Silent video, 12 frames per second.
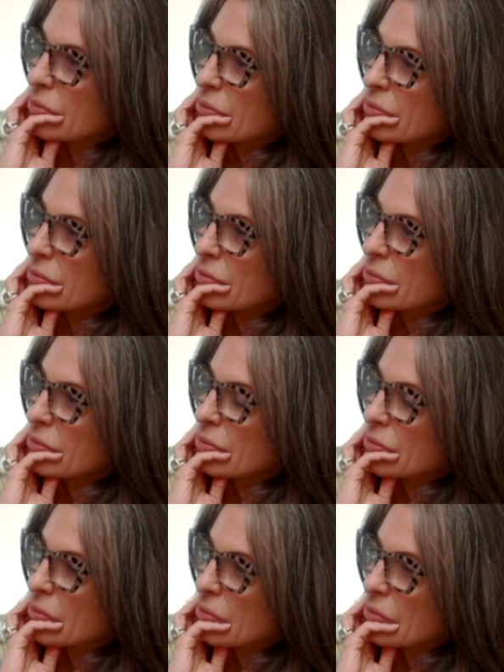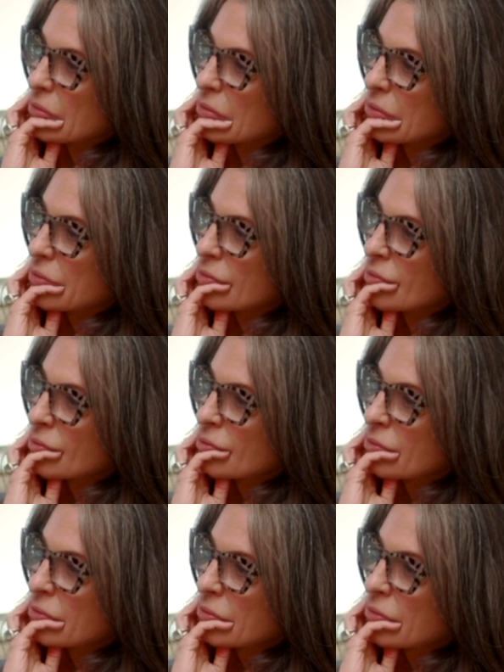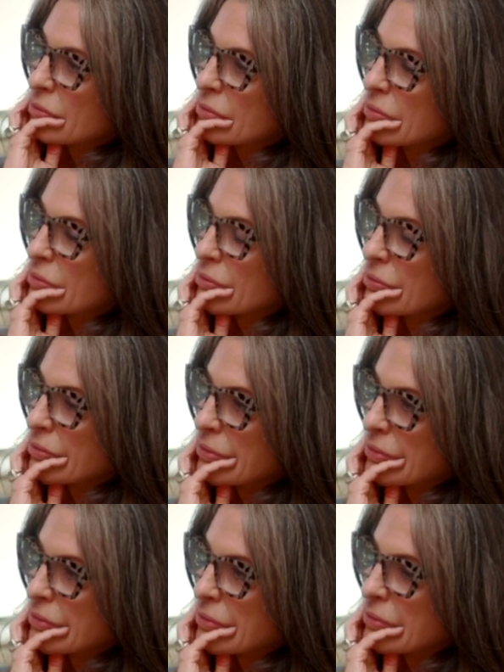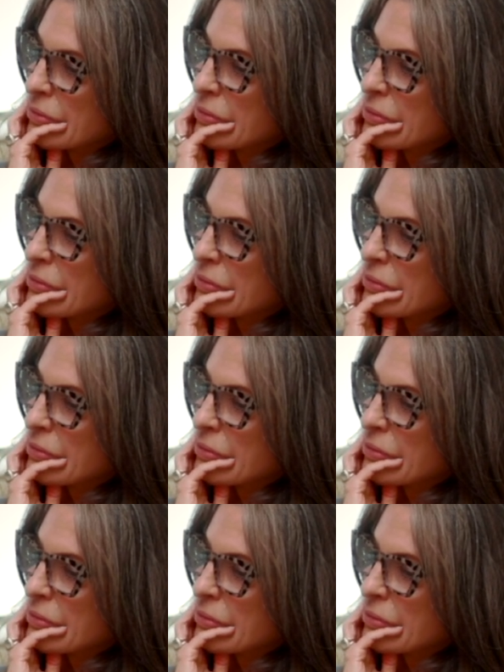The person shown says nothing.